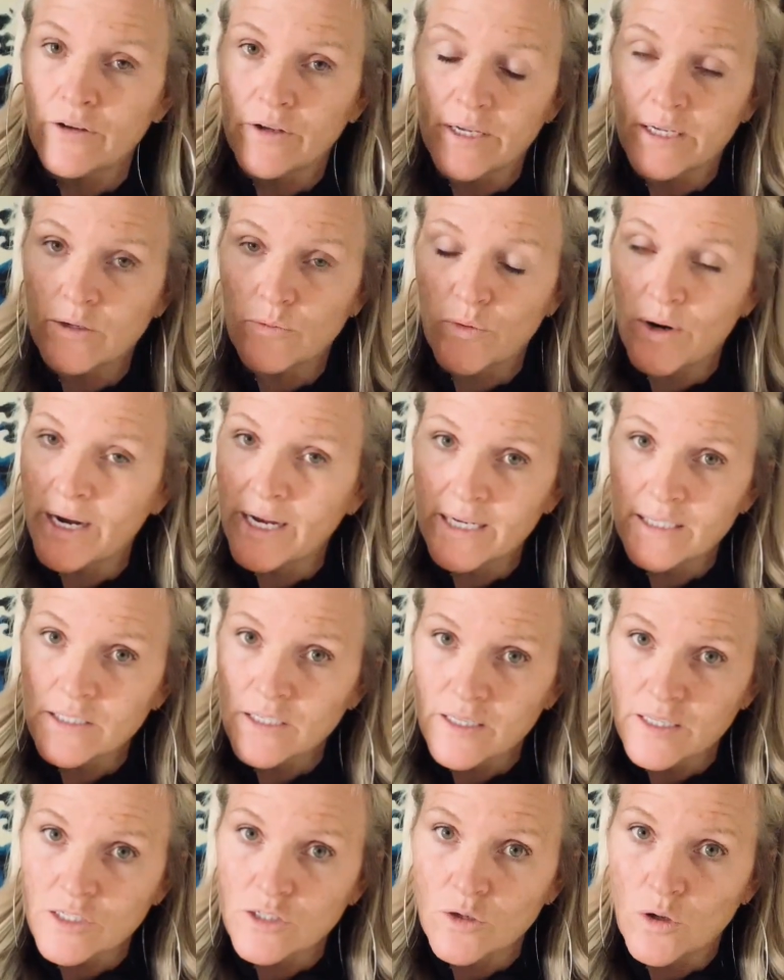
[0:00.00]
You can get right
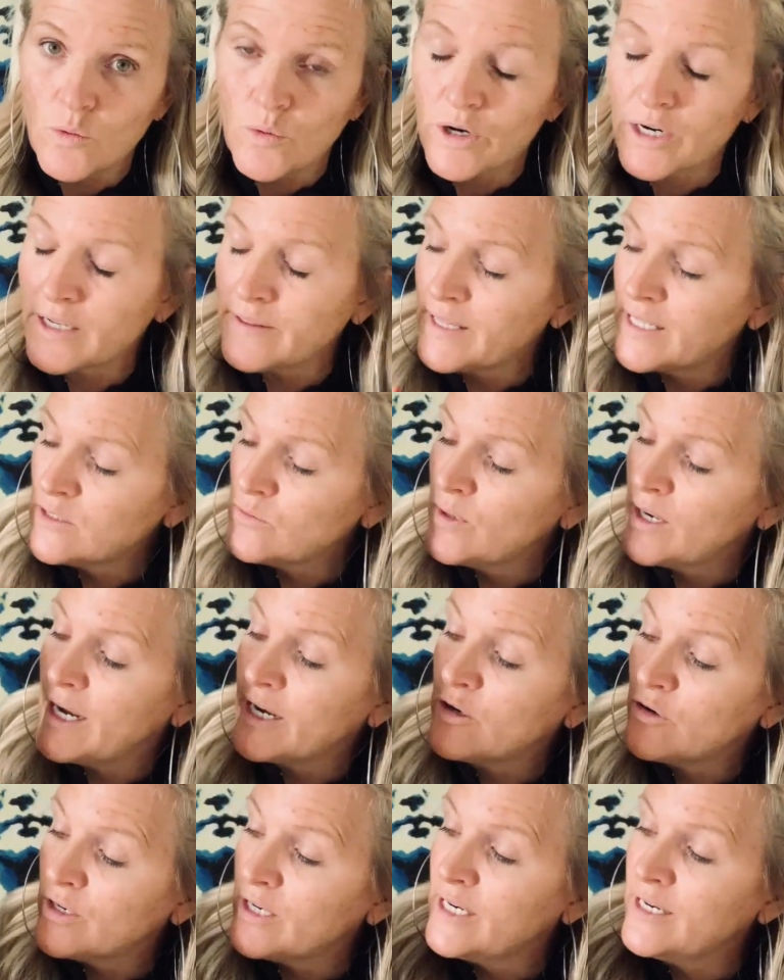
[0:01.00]
into the soul work. And that's why
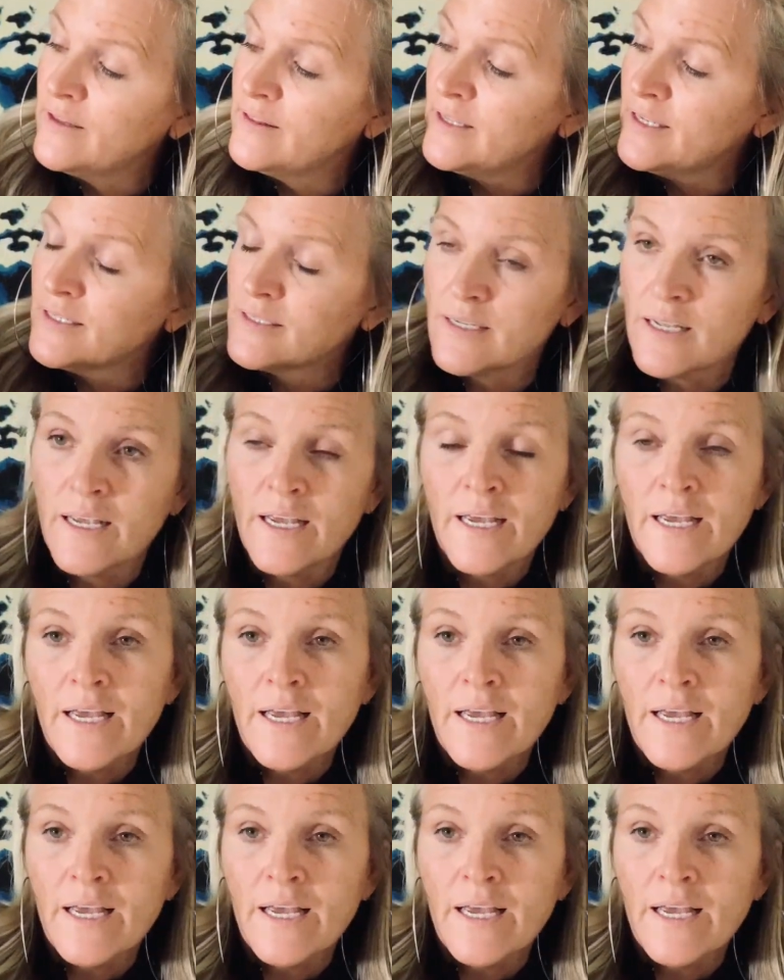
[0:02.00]
I created these.